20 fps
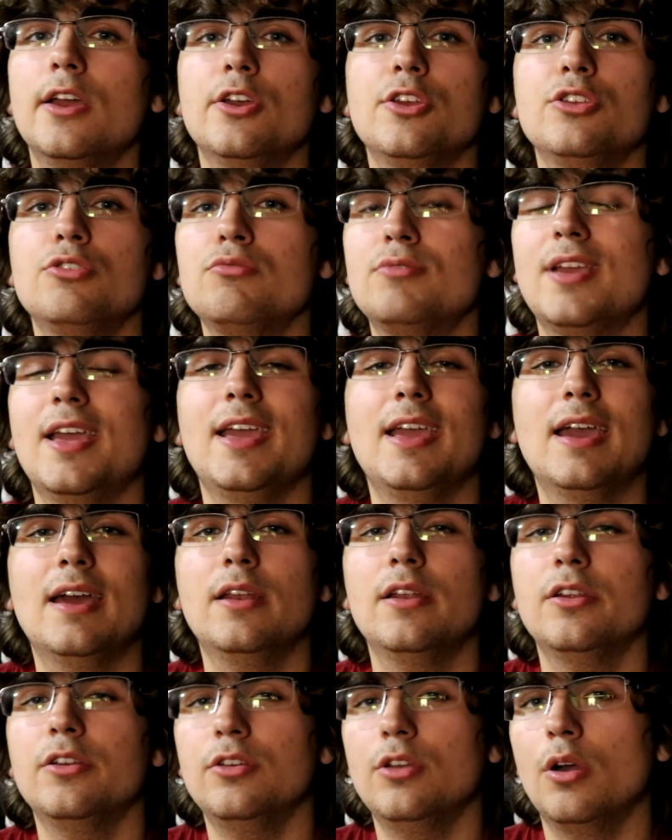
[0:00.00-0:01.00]
you
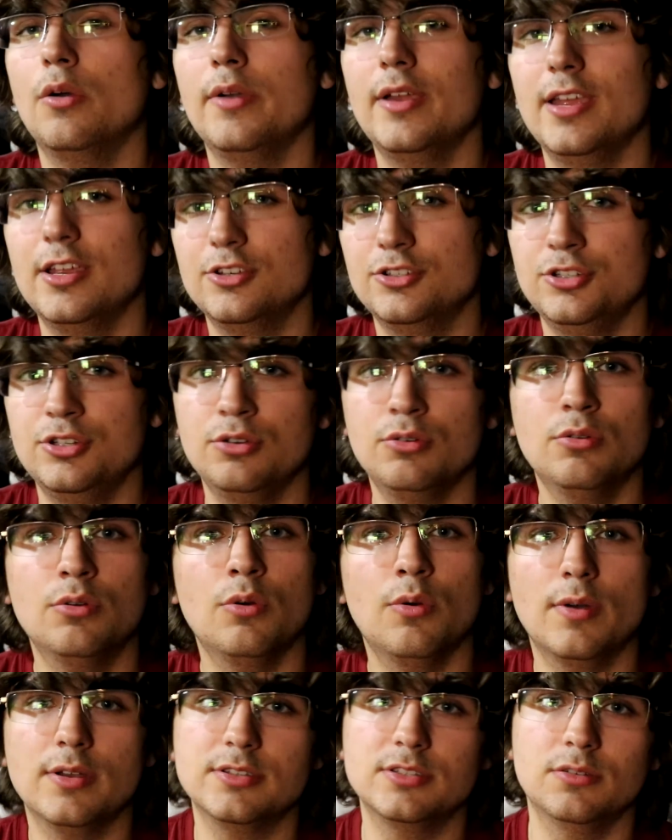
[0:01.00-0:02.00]
can, no issue
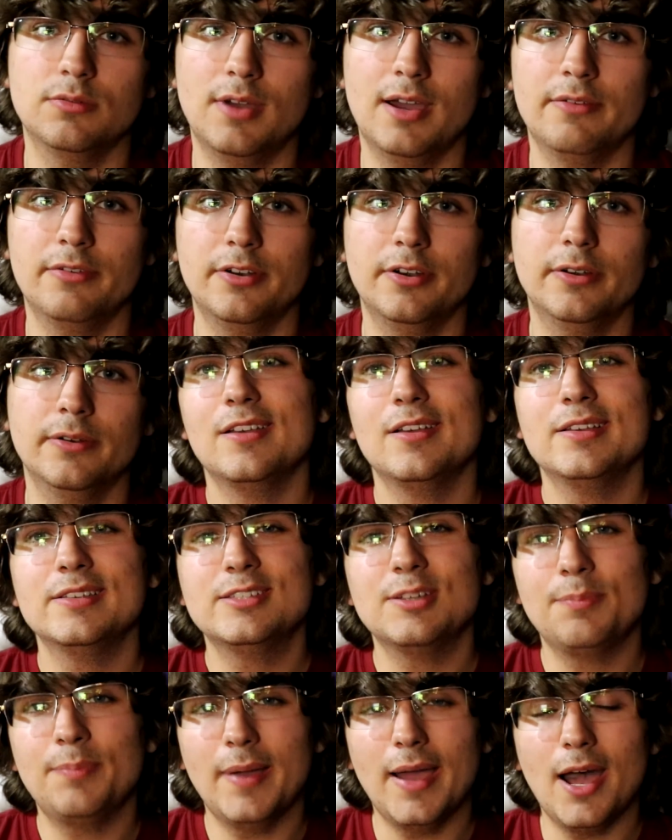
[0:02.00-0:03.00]
whatsoever.
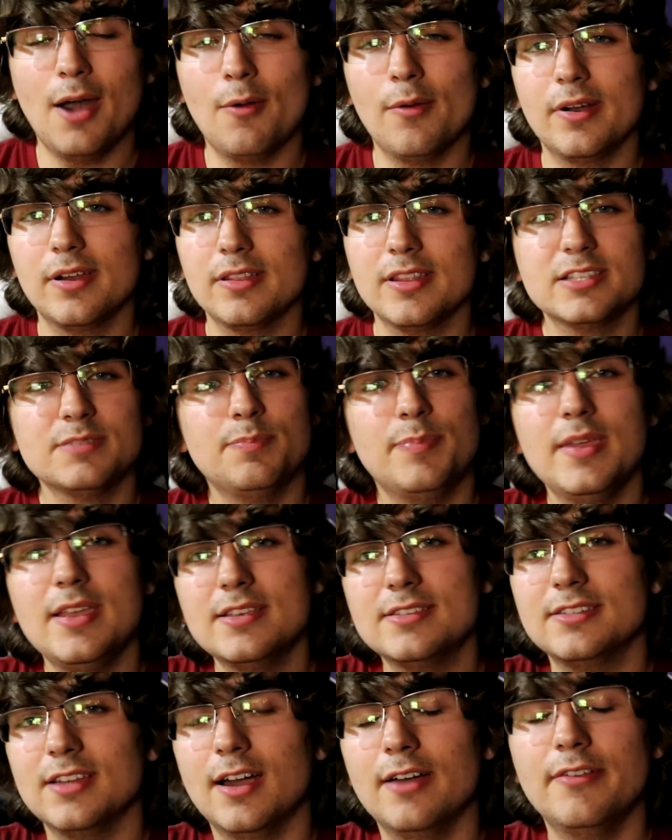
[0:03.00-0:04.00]
So powering this
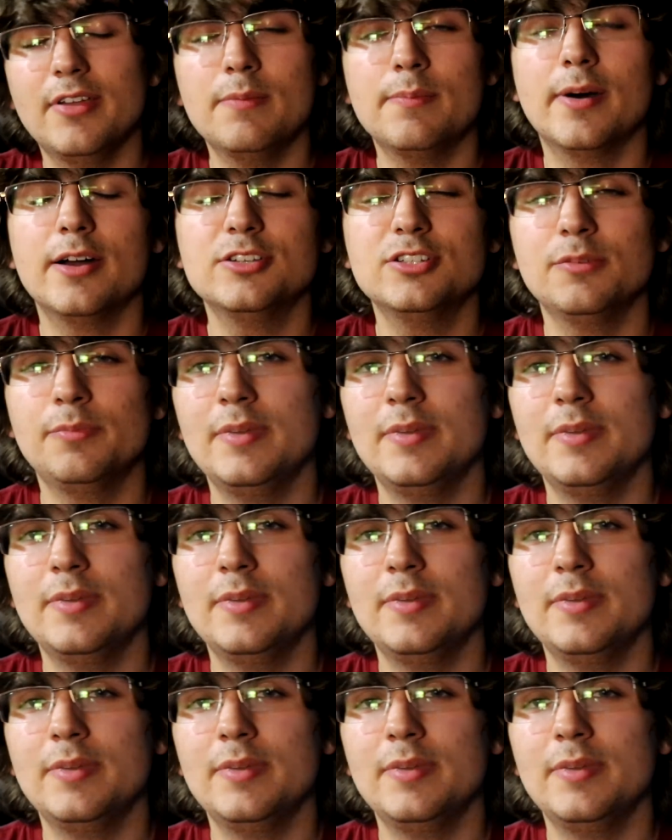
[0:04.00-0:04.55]
beast of a budget